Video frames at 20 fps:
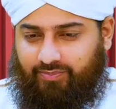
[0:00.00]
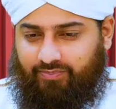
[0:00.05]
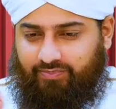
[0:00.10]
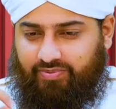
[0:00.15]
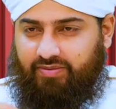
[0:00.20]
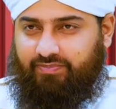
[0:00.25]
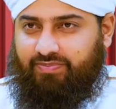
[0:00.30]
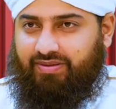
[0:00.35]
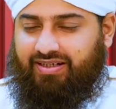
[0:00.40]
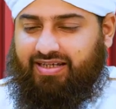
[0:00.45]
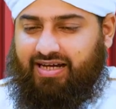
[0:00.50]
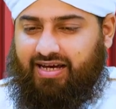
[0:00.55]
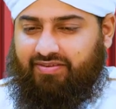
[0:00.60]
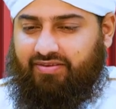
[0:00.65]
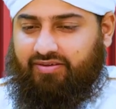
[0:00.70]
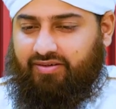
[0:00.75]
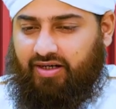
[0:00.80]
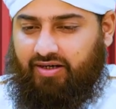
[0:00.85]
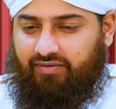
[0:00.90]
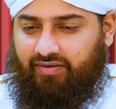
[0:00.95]
People
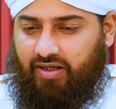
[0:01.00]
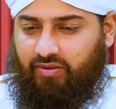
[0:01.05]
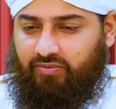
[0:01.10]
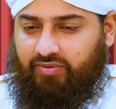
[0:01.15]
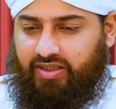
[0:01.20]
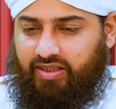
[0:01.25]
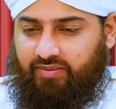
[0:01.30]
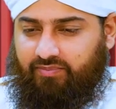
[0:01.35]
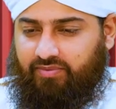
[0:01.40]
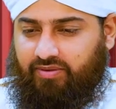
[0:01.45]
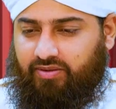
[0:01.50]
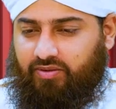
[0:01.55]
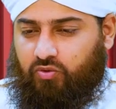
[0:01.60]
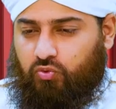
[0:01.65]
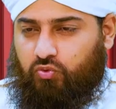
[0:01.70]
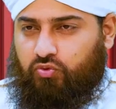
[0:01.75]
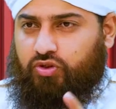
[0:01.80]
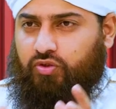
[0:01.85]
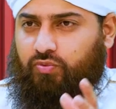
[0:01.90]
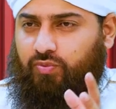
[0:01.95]
gathered around them
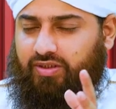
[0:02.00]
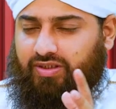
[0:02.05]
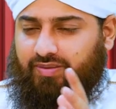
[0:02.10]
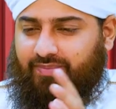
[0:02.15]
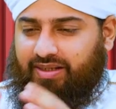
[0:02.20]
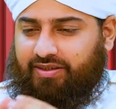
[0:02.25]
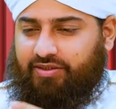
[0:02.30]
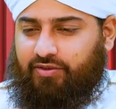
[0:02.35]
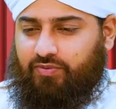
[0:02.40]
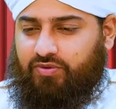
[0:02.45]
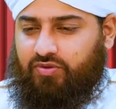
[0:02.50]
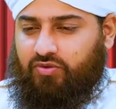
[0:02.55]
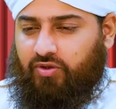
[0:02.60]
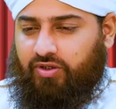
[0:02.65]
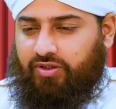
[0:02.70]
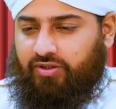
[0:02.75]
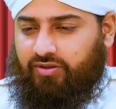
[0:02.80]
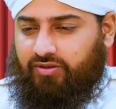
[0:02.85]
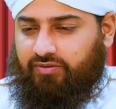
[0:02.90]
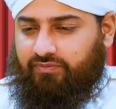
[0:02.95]
to see what the matter was
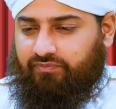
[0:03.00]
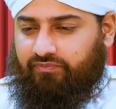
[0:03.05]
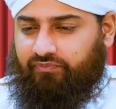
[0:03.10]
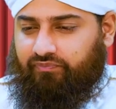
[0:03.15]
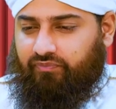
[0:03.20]
going on.